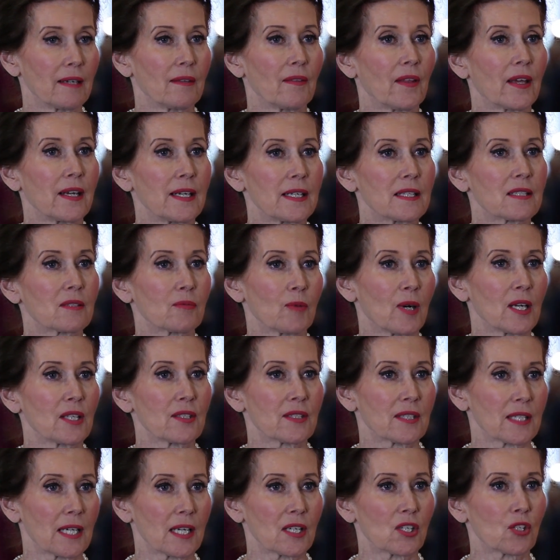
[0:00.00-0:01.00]
And there is
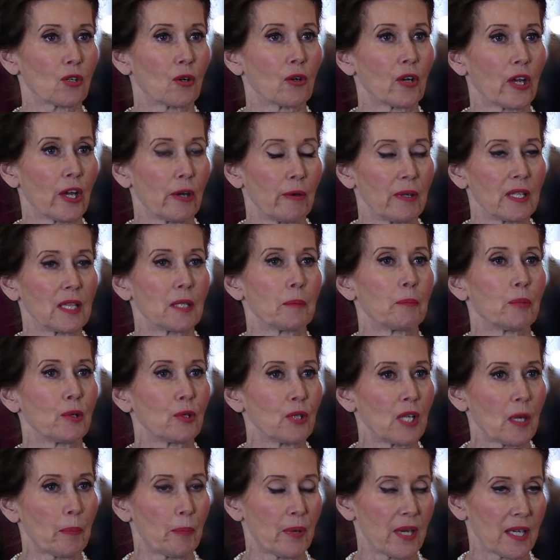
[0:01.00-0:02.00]
one such ongoing, the
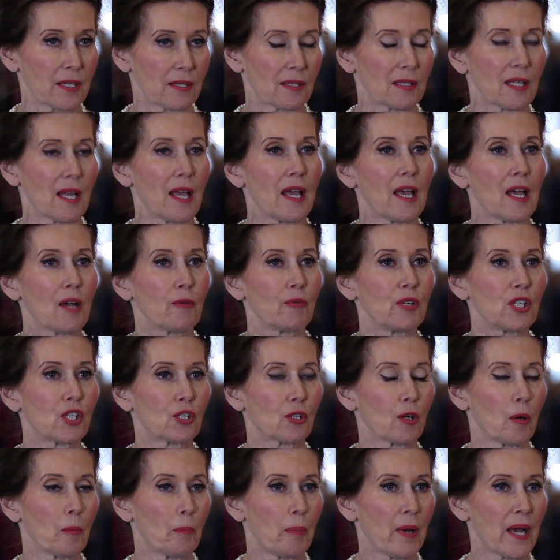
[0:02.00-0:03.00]
Budapest,
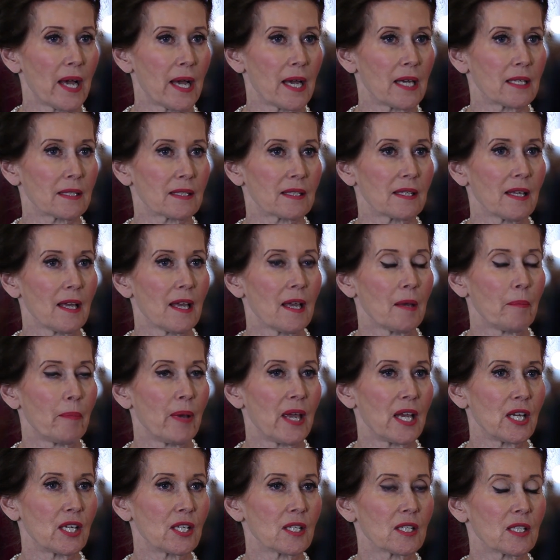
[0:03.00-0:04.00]
which compares
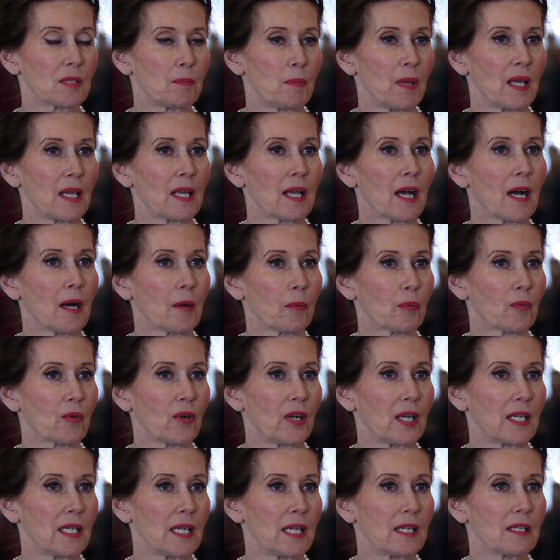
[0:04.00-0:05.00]
patients being
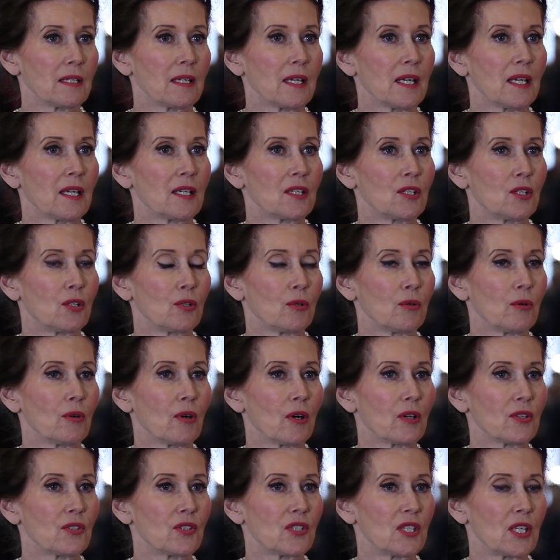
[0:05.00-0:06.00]
upgraded to
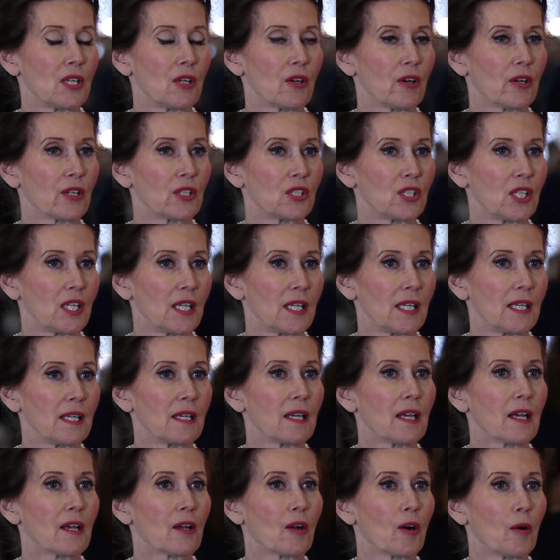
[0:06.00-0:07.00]
a
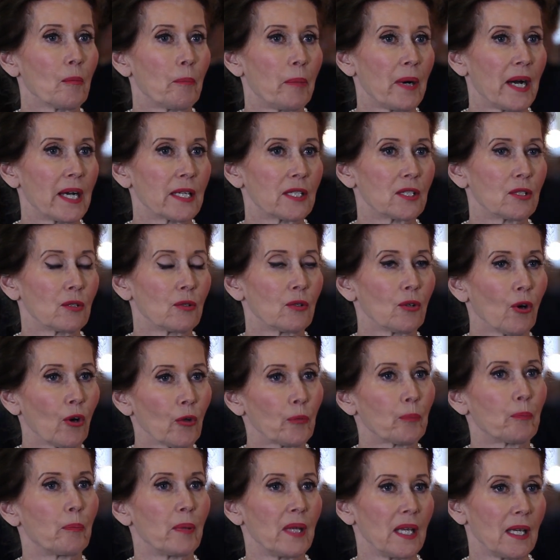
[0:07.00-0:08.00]
CRT compared to
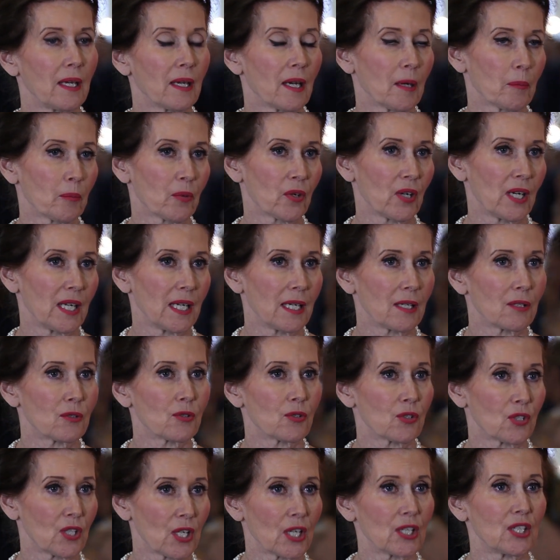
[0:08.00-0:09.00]
not being upgraded to
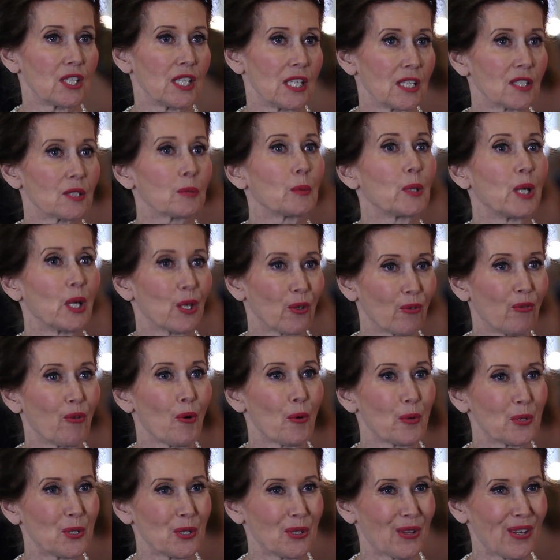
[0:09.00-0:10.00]
CRT. So we look
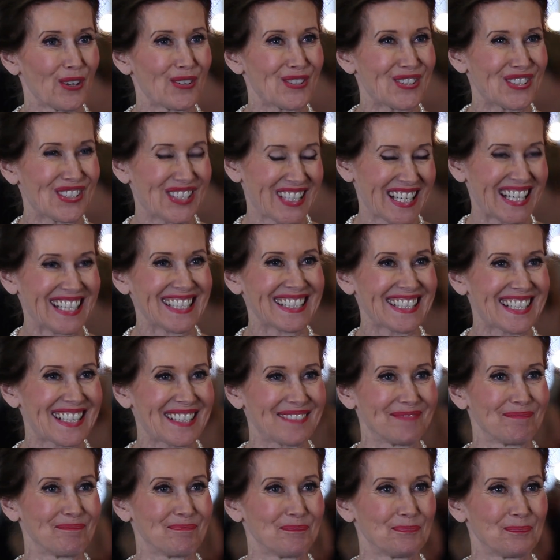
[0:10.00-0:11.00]
forward to those
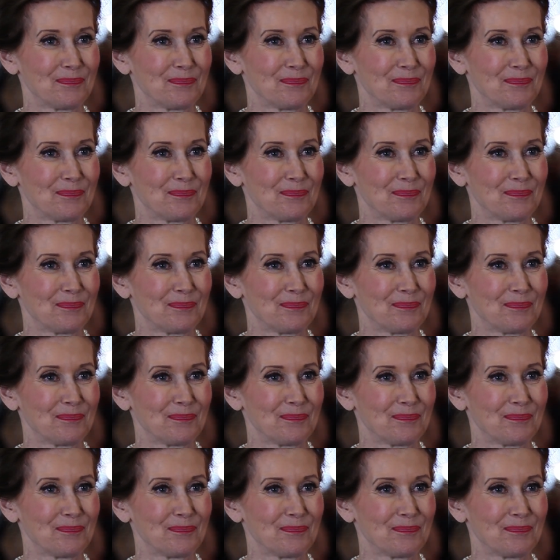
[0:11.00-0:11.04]
results.